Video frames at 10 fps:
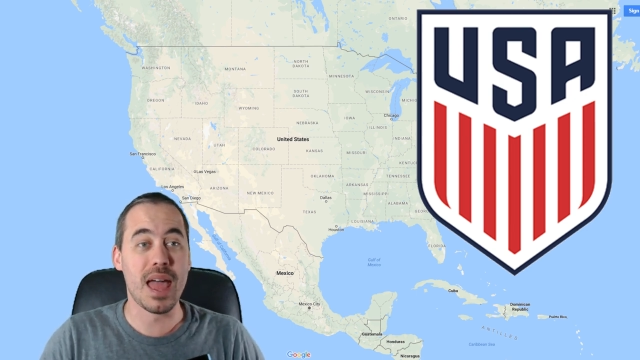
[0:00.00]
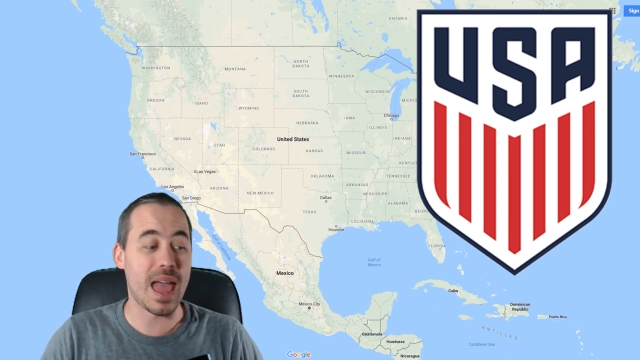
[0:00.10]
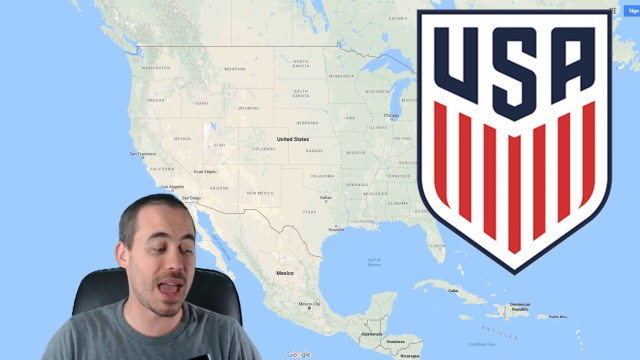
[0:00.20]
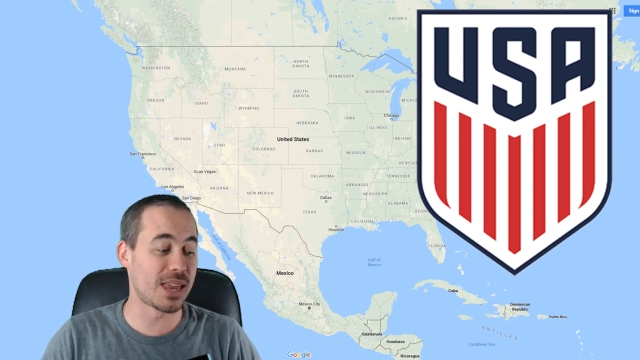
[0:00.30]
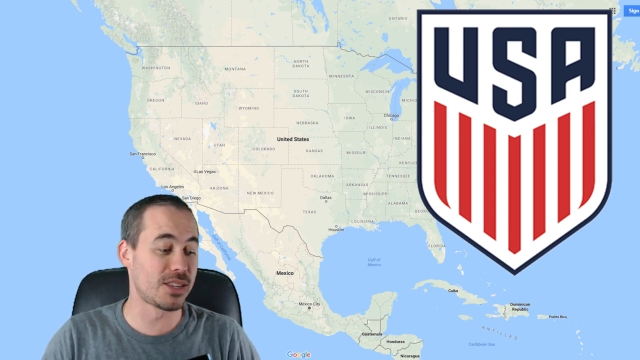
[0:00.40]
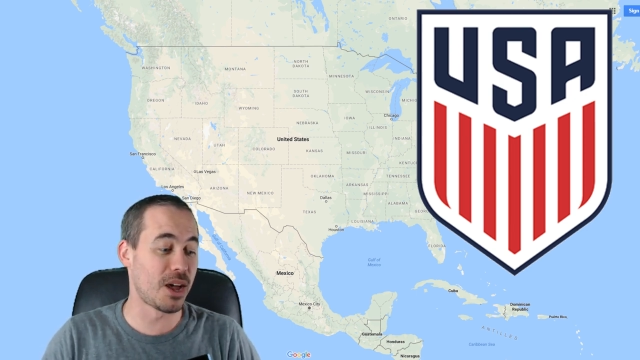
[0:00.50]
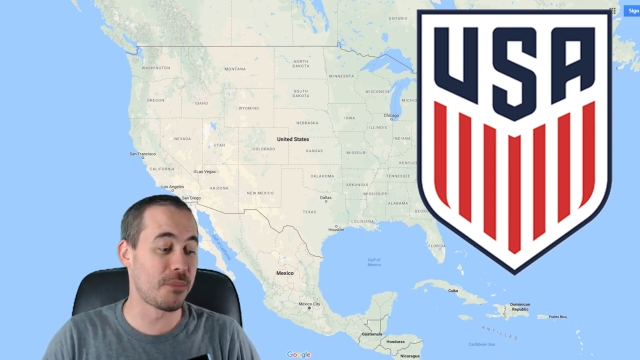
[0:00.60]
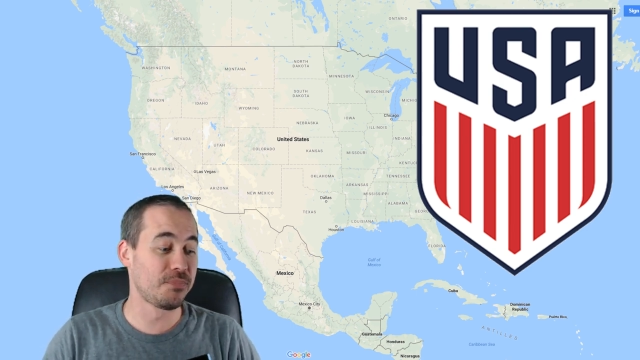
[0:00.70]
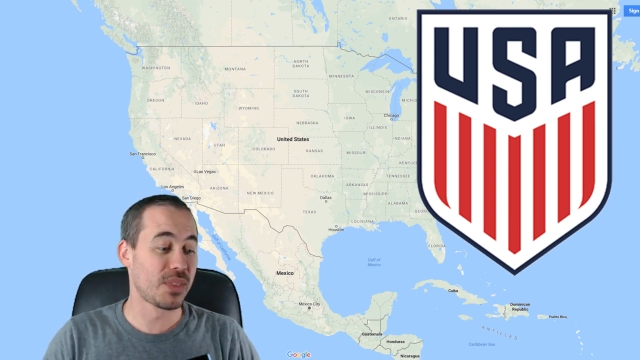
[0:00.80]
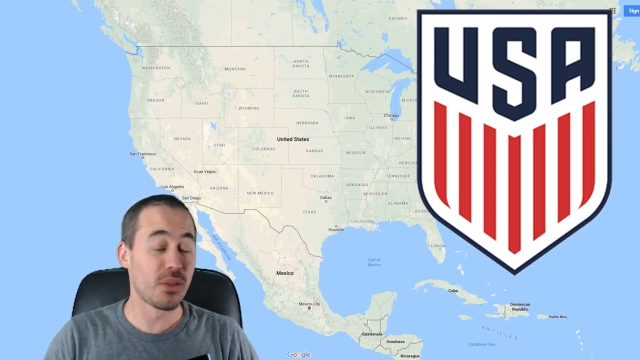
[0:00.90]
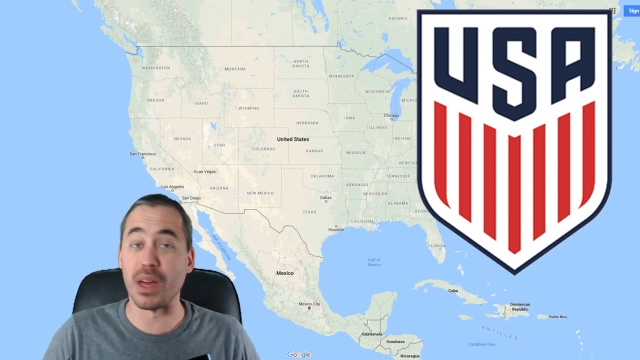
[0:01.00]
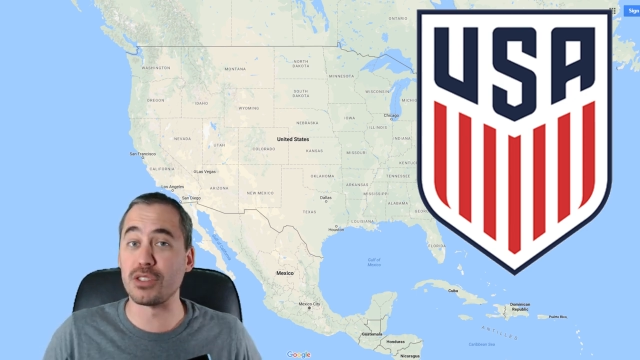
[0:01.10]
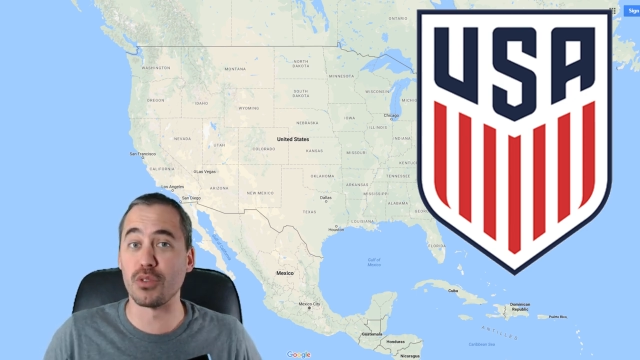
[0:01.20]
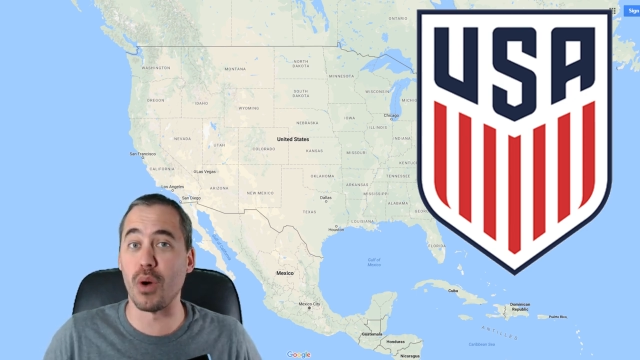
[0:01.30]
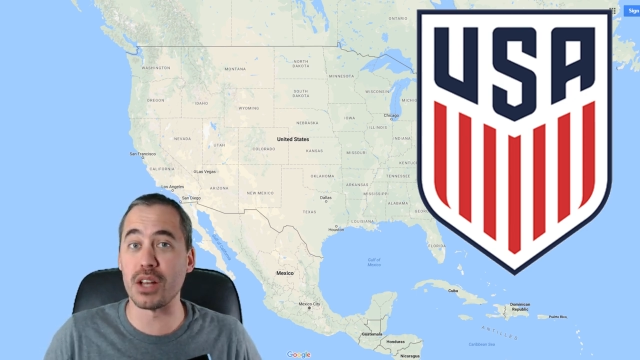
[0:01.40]
And uh, thanks
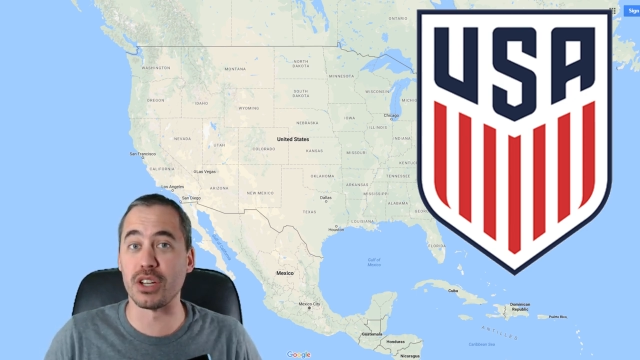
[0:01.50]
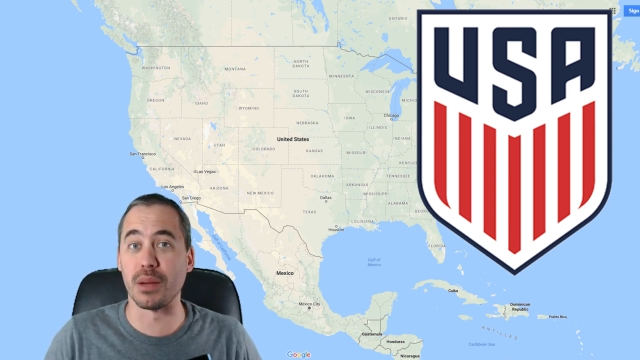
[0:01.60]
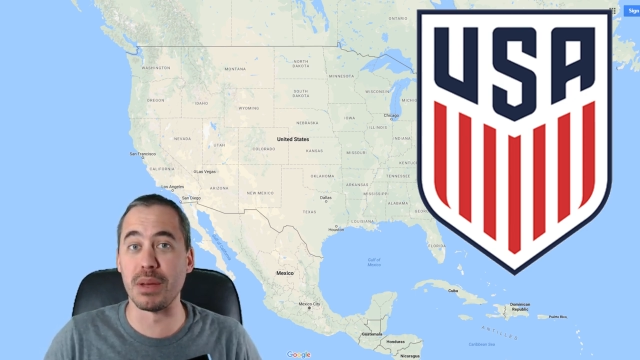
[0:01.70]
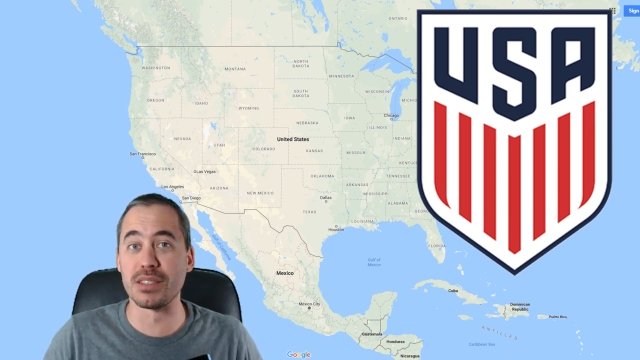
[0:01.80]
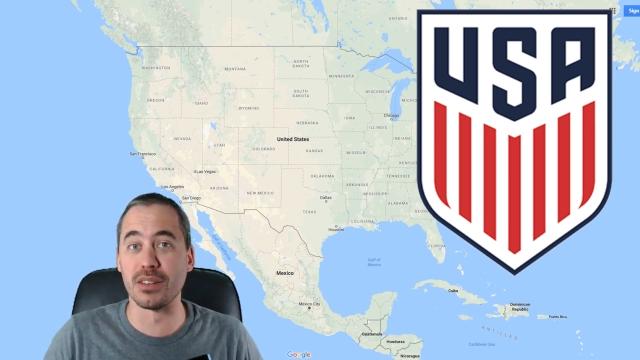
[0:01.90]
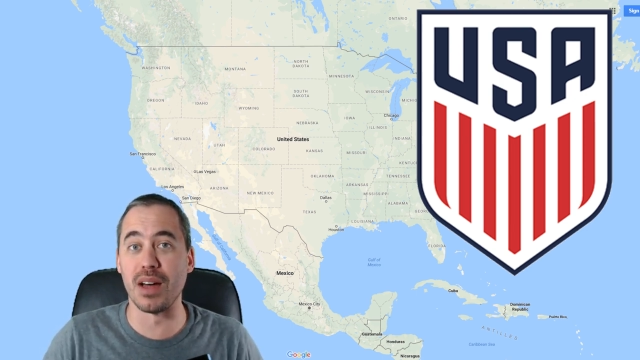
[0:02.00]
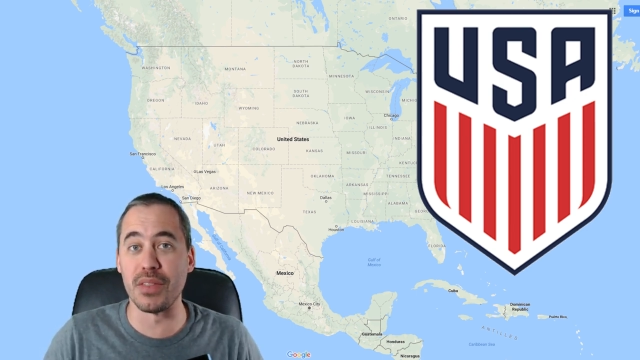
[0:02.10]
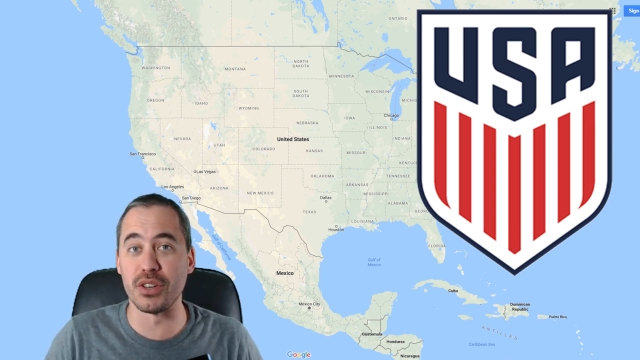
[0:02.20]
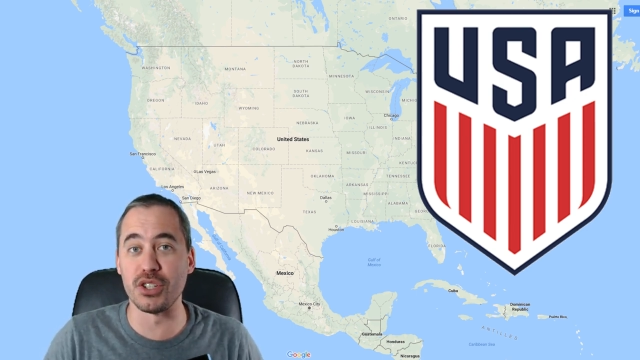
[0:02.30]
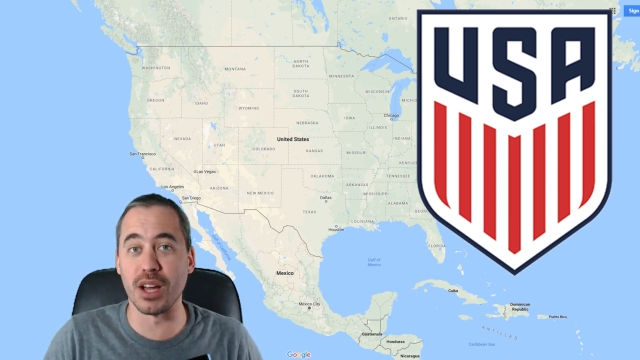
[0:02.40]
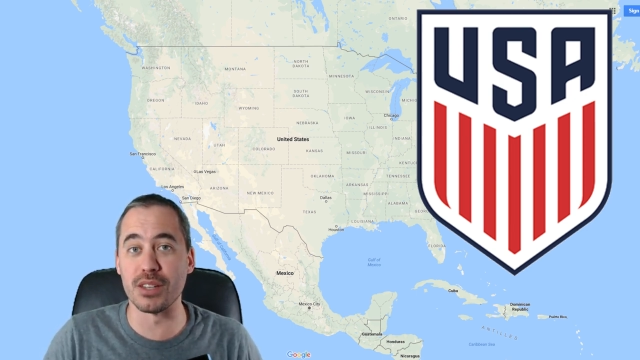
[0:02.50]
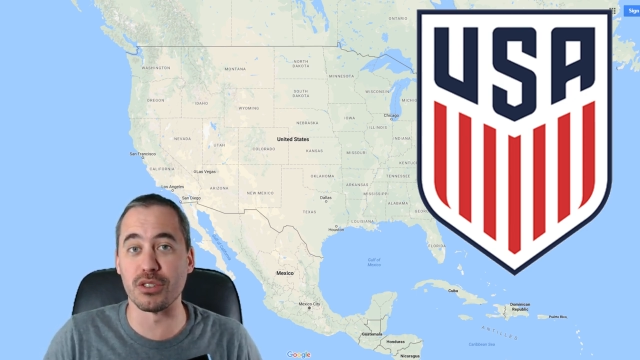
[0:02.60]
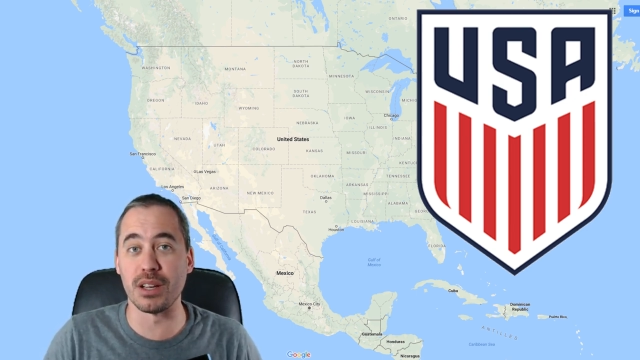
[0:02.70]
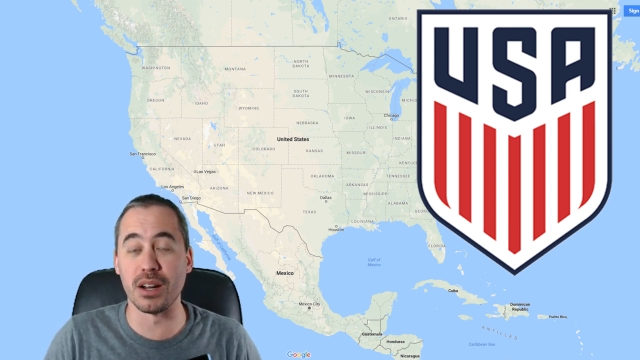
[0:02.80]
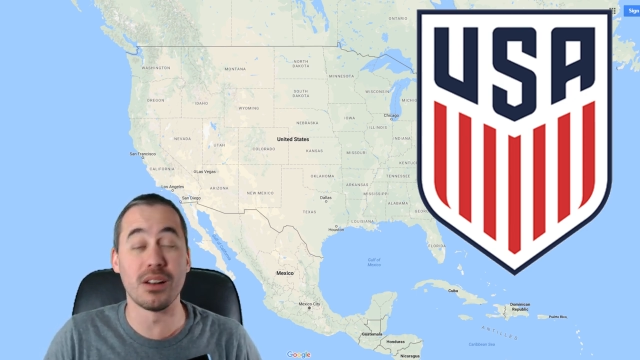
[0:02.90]
for watching. It means a lot that you guys are
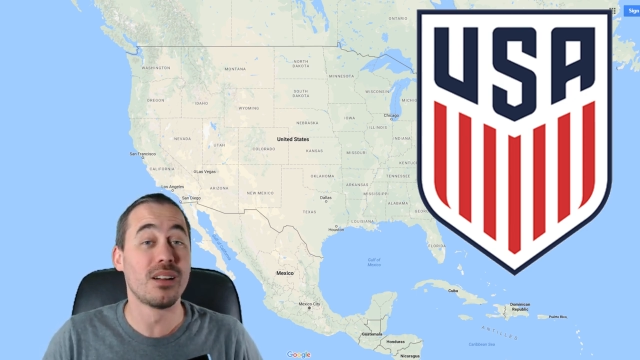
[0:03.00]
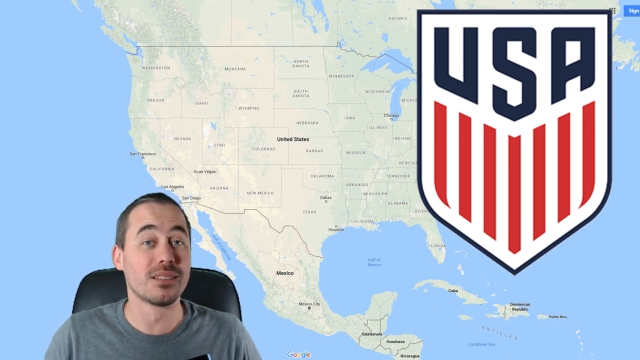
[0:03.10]
here.